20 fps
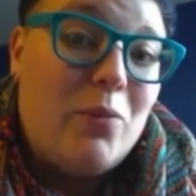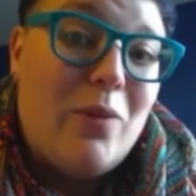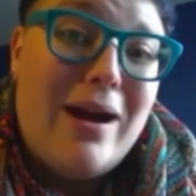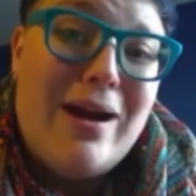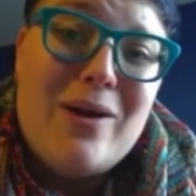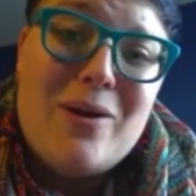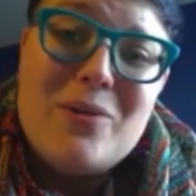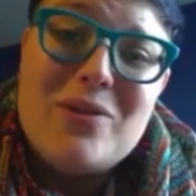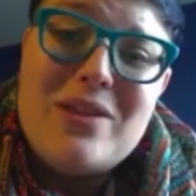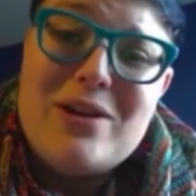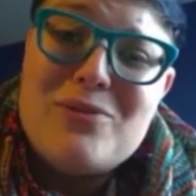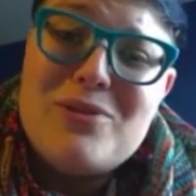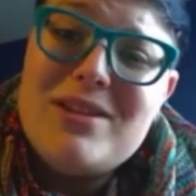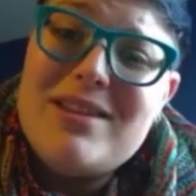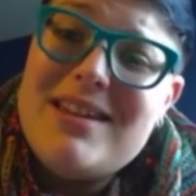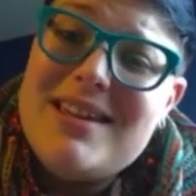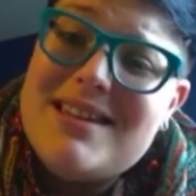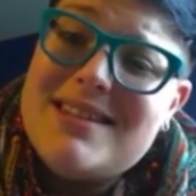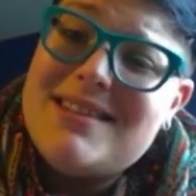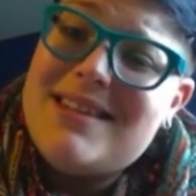Wow, that
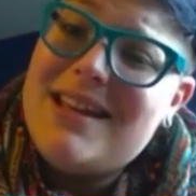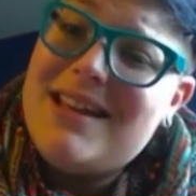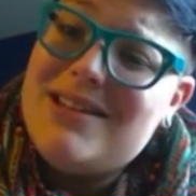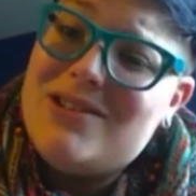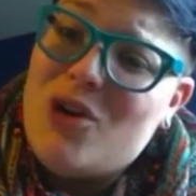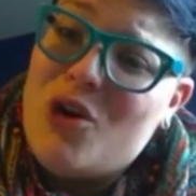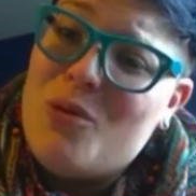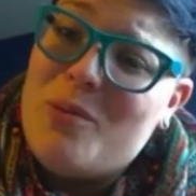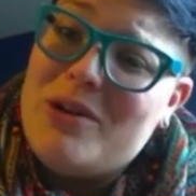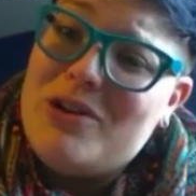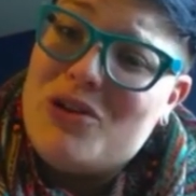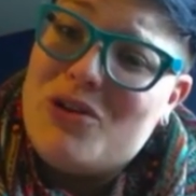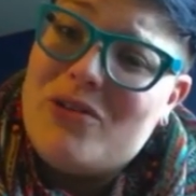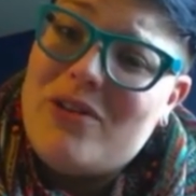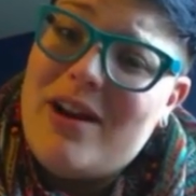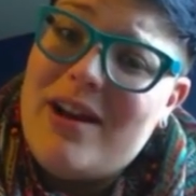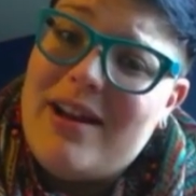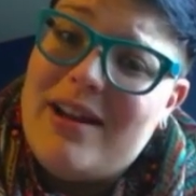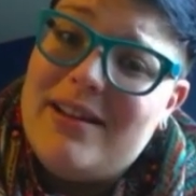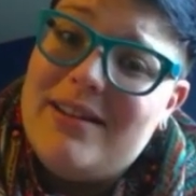really is like Tobin, you're
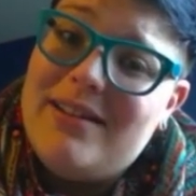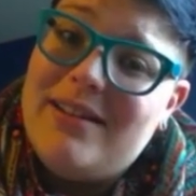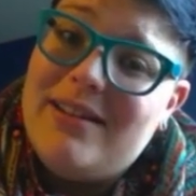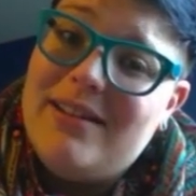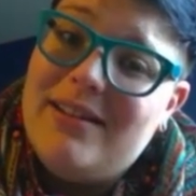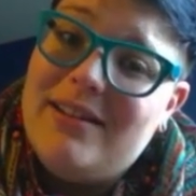right.